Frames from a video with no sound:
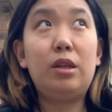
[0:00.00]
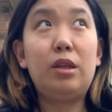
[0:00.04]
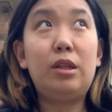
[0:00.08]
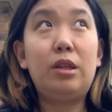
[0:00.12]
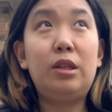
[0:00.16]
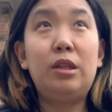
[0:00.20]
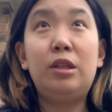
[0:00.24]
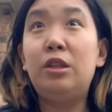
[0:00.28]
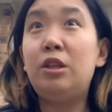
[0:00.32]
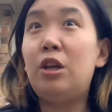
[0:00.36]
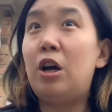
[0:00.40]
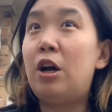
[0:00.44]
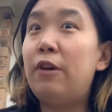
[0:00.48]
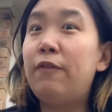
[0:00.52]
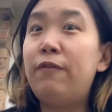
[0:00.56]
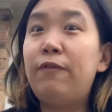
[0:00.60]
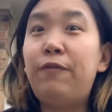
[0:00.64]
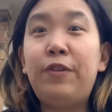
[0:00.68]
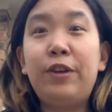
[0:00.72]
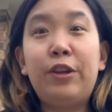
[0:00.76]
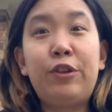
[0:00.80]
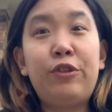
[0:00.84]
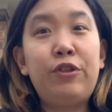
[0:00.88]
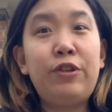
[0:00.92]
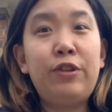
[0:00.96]

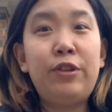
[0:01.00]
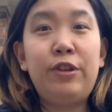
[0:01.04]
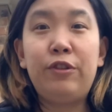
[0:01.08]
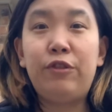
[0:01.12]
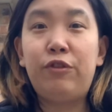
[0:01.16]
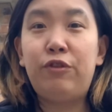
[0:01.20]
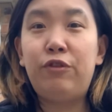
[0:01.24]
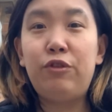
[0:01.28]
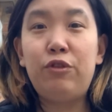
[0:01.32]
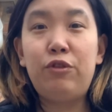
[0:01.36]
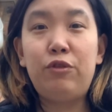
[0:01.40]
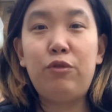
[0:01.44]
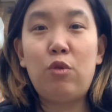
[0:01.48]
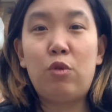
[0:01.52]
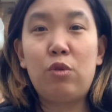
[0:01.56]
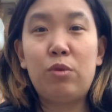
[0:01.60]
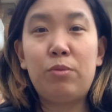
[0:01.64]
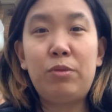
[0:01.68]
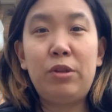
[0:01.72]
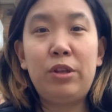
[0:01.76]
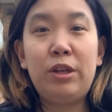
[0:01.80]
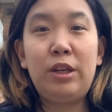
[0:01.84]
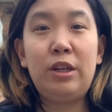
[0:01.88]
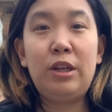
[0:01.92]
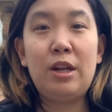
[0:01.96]
Nonfiction is
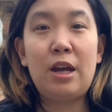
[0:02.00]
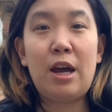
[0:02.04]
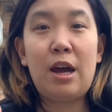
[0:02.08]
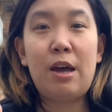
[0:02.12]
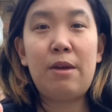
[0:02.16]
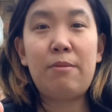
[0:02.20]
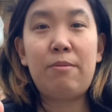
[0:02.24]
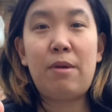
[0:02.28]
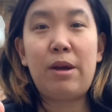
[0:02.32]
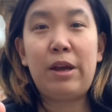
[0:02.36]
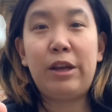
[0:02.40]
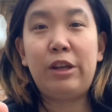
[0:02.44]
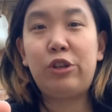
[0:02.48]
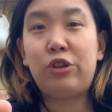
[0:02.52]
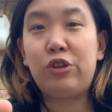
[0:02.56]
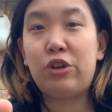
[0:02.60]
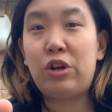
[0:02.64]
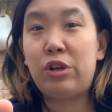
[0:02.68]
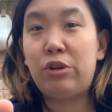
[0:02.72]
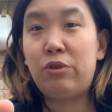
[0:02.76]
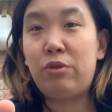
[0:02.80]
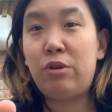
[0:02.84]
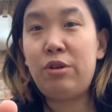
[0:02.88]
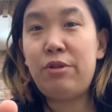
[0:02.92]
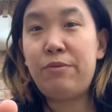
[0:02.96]
normally not my
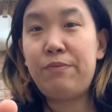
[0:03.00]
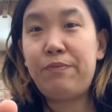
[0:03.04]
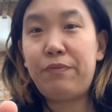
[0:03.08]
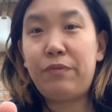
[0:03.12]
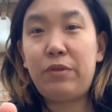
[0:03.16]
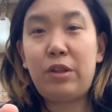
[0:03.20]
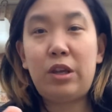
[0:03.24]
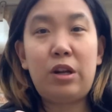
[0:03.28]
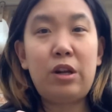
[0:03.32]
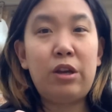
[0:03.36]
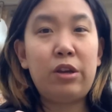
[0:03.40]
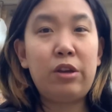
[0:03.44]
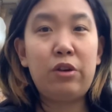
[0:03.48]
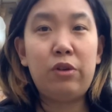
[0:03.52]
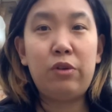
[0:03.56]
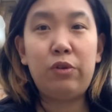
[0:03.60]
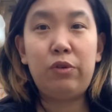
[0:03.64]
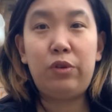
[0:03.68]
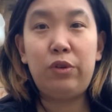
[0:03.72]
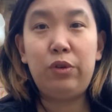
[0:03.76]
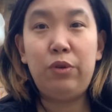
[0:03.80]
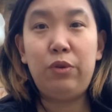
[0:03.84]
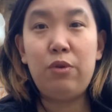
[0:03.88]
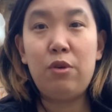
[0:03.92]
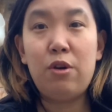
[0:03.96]
genre that I go
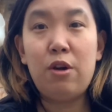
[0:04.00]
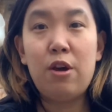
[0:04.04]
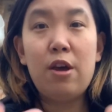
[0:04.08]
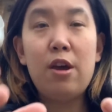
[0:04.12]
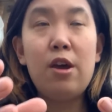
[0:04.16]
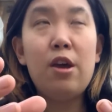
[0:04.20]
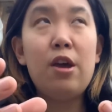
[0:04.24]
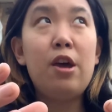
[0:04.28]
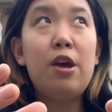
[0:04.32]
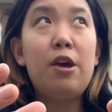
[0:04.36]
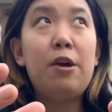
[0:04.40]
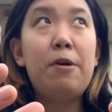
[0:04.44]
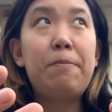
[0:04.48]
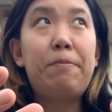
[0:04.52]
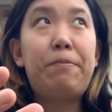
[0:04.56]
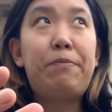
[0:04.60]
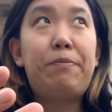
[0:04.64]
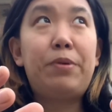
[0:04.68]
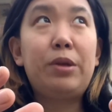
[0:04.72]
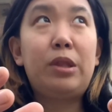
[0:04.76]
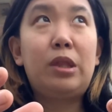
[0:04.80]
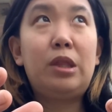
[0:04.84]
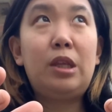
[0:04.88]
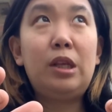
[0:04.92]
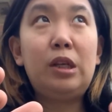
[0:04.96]
to,
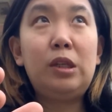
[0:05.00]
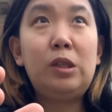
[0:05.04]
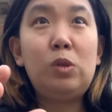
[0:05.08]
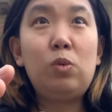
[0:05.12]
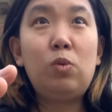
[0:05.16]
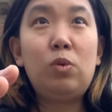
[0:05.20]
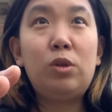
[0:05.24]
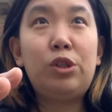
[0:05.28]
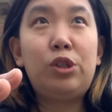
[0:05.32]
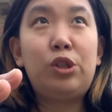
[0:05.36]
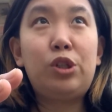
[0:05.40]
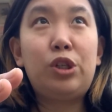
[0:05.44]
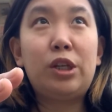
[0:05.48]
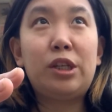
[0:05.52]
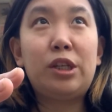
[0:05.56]
But this was